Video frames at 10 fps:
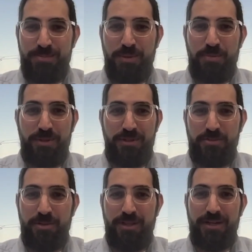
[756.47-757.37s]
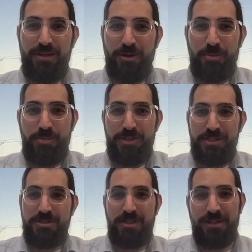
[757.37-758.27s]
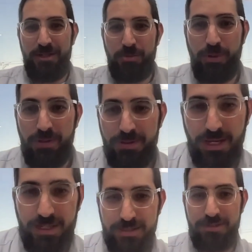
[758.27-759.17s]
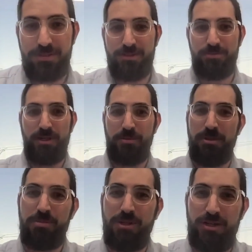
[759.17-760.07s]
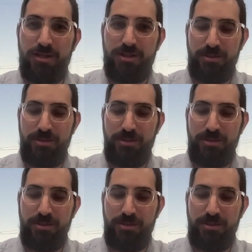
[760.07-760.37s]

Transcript: People give him a lot of garbage that he didn't pay taxes and blah blah blah.